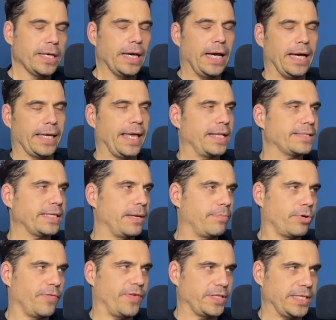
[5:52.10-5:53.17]
I can't say
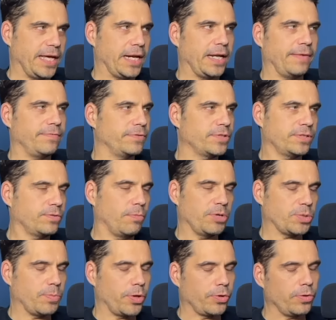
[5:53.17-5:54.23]
I'm perfect at it. I have so
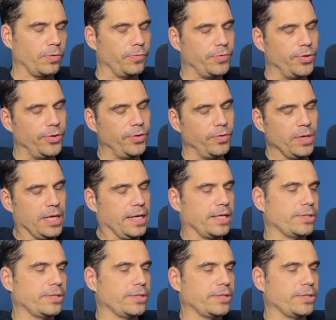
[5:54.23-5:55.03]
much more growth to do.